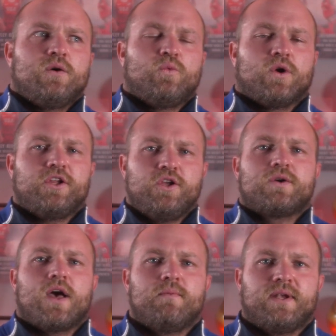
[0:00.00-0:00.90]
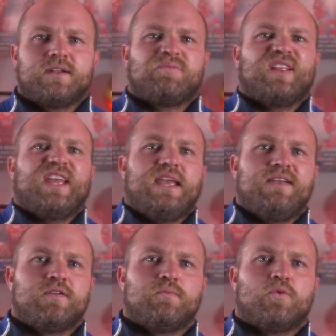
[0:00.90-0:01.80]
where you come into play
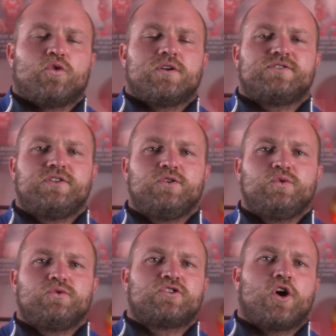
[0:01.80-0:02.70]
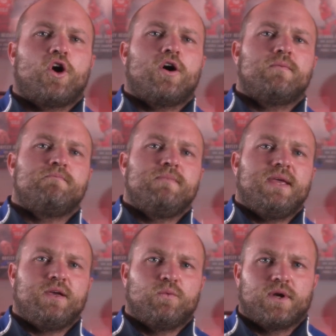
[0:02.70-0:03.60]
even more is you taught
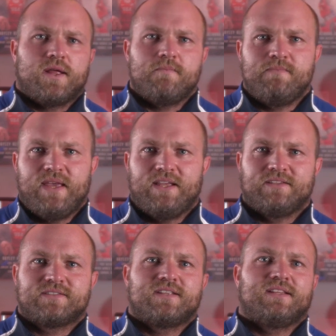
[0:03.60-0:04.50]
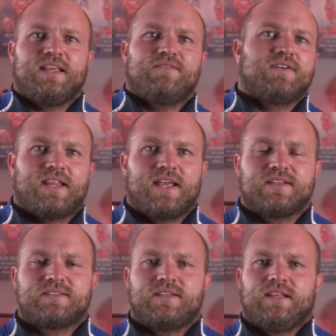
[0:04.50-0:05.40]
me what it means to leave a
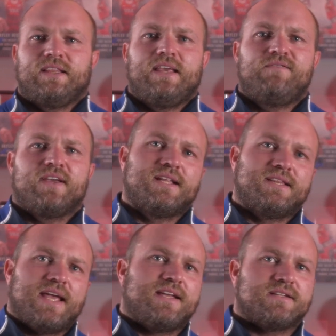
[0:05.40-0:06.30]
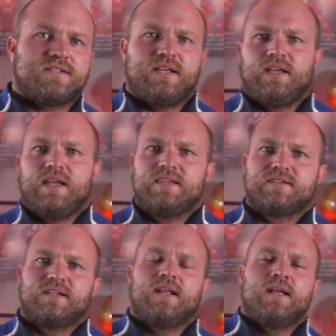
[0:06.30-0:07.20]
legacy. Leaving a legacy
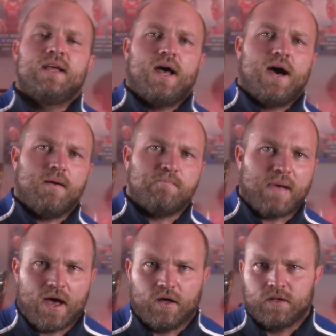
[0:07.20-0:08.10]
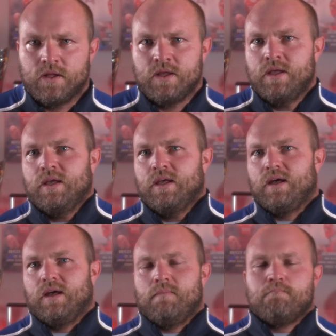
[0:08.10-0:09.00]
isn't about
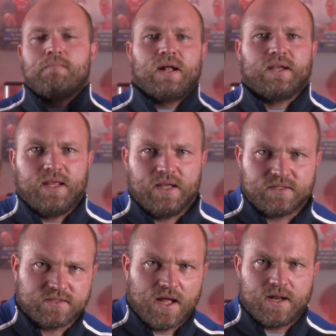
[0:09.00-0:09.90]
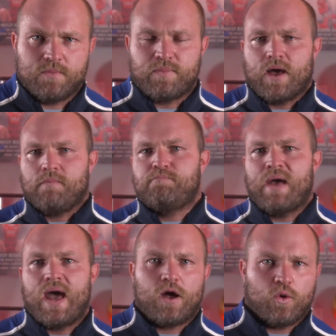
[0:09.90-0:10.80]
uh, money, it's not about
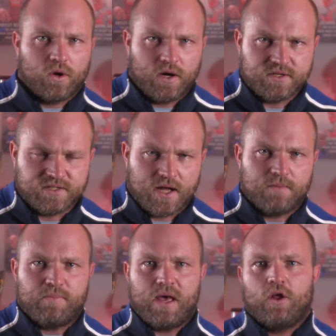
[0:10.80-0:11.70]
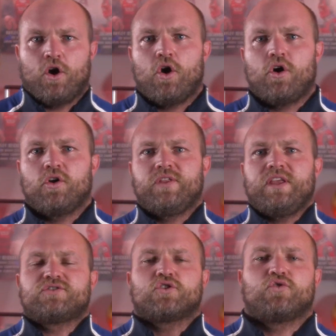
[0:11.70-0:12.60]
power, it's not about all
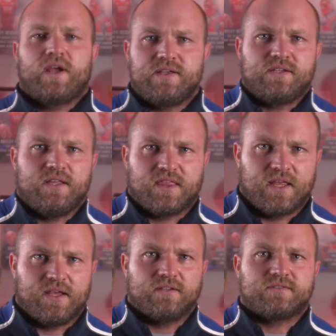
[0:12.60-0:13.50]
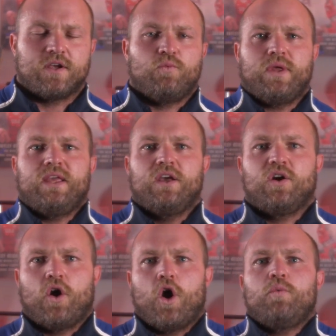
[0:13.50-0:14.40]
these crazy things that we
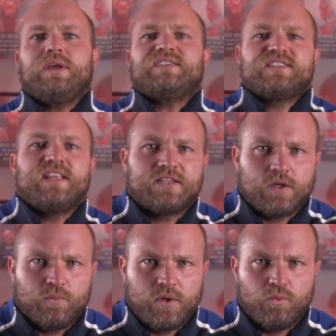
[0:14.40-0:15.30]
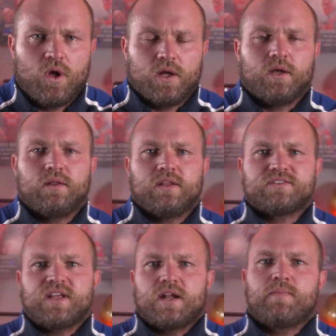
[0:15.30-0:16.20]
always think that we want.
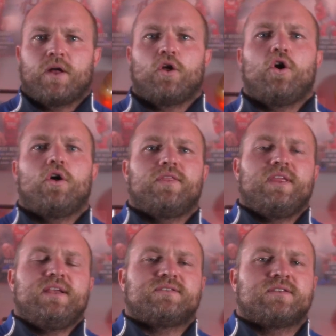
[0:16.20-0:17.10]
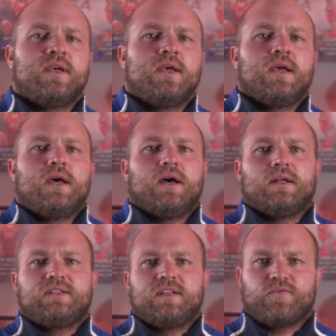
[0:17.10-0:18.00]
It's not about all these
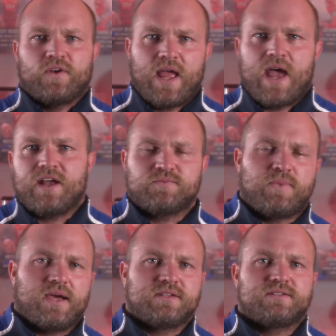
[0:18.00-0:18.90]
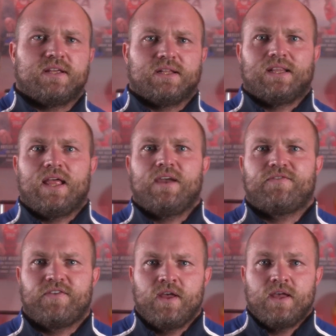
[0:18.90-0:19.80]
uh, different aspects in
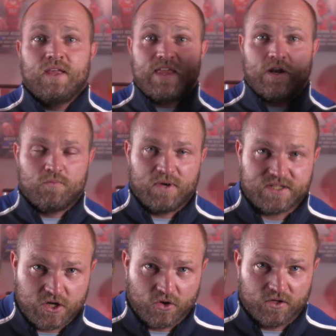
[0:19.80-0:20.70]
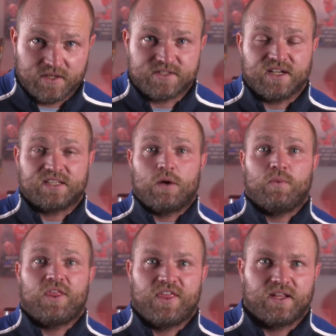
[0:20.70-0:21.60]
life that are materialistic that
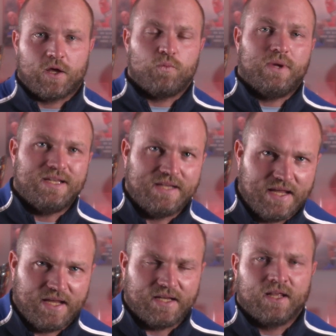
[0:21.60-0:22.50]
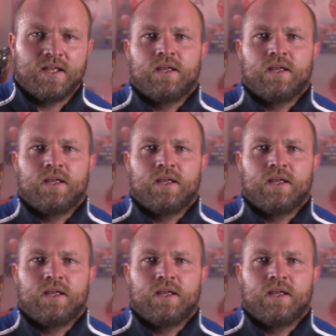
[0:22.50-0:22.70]
we think that we need.